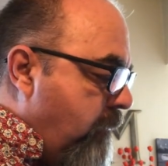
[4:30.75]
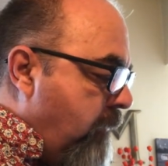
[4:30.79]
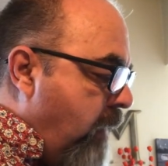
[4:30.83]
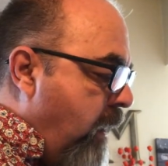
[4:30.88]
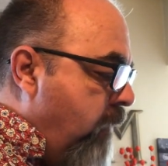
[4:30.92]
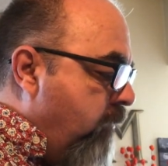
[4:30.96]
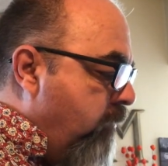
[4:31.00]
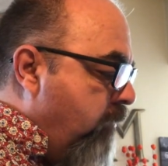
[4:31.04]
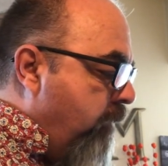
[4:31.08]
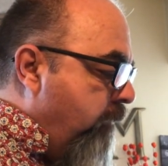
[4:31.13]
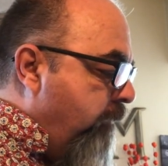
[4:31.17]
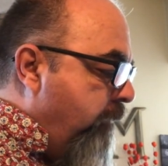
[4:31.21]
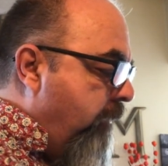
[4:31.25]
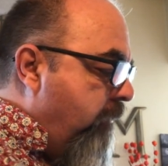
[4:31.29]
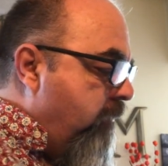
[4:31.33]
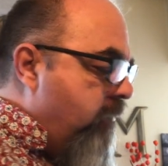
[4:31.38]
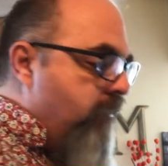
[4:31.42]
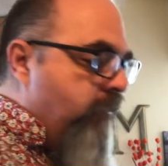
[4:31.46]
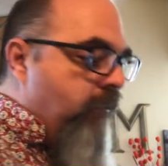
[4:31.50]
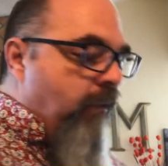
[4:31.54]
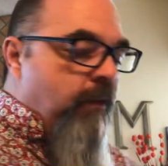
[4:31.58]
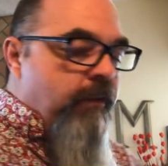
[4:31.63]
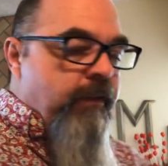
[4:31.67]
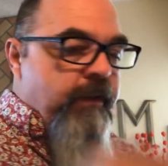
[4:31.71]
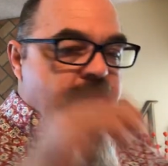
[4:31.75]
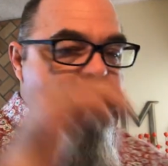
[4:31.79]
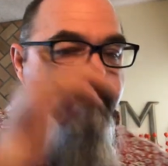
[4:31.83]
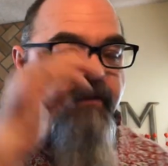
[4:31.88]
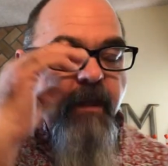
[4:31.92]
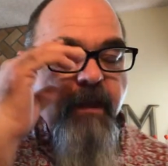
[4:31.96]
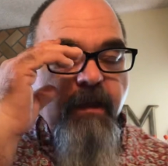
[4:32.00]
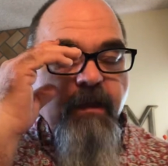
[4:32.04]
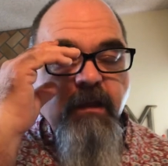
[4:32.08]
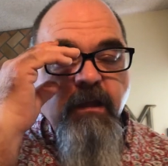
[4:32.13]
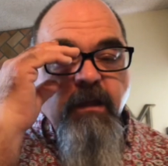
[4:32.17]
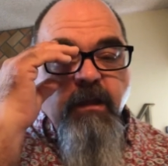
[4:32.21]
And so first of all, they
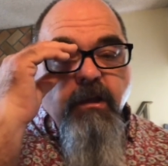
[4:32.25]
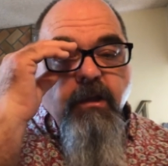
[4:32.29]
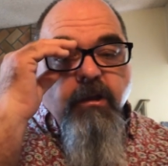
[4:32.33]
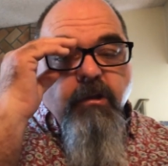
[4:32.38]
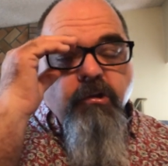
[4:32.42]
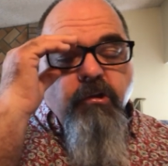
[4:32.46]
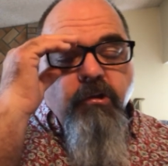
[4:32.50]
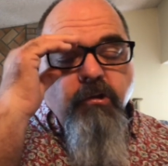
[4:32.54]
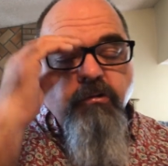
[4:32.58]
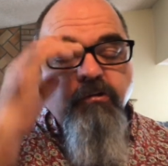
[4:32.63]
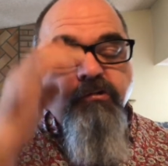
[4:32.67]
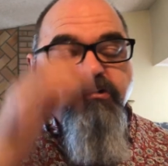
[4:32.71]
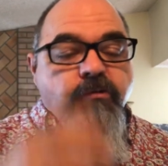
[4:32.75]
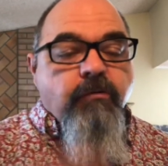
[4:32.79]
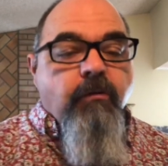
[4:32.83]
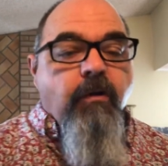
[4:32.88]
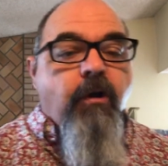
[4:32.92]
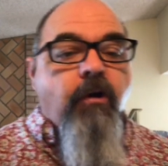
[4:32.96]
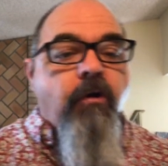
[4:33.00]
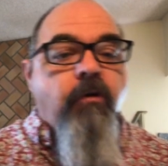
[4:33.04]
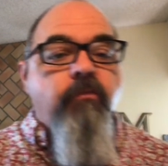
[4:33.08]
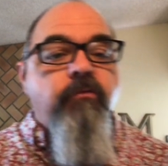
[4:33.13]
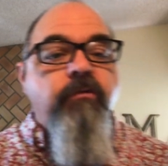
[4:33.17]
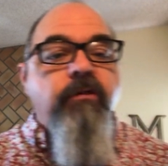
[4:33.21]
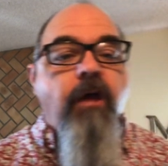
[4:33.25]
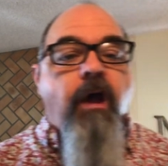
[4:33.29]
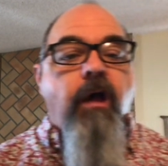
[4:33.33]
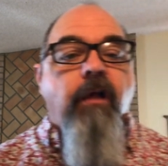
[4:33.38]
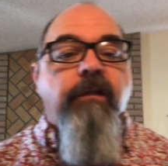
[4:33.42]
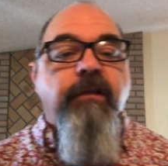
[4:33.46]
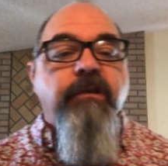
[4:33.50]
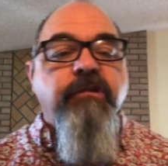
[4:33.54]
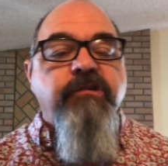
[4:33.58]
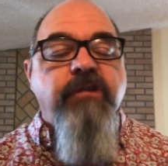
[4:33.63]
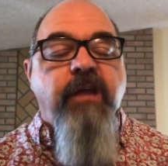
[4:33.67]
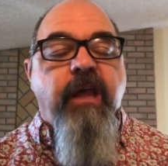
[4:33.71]
say, use your own
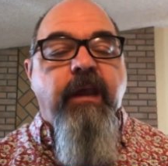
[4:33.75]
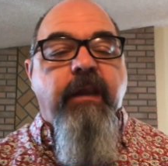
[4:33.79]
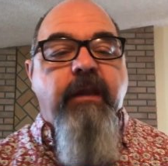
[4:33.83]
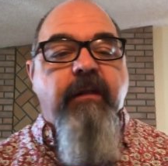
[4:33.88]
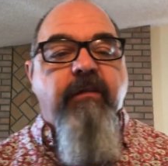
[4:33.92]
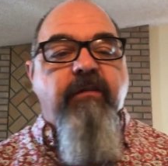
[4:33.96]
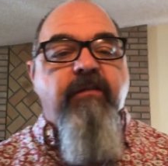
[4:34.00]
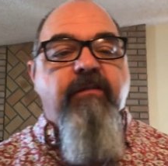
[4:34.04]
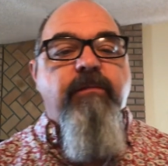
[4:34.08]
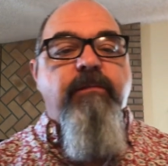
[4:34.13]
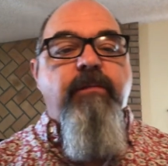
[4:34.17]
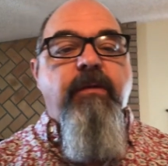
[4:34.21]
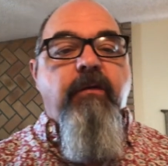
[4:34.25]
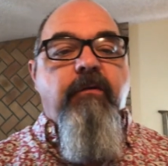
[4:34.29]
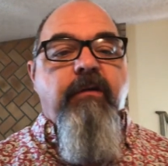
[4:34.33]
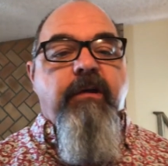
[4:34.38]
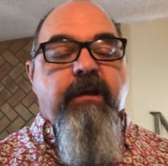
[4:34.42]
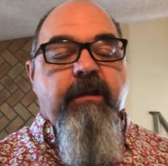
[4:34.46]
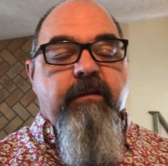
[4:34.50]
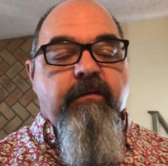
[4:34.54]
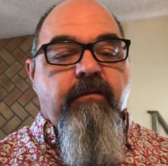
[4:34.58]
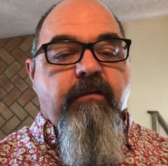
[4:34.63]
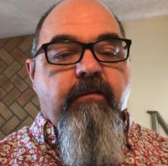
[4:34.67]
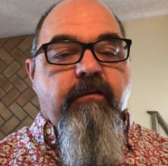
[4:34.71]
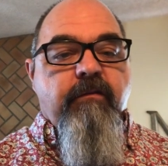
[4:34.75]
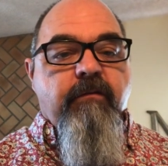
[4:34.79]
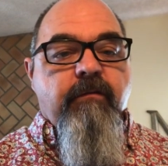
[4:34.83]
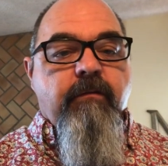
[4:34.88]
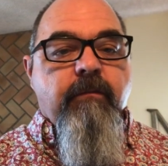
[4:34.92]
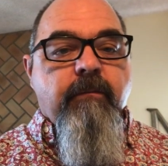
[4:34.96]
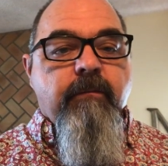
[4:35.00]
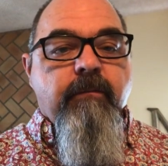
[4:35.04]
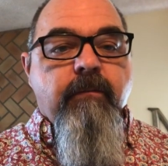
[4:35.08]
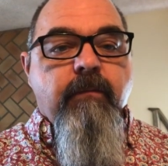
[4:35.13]
knowledge and experiences.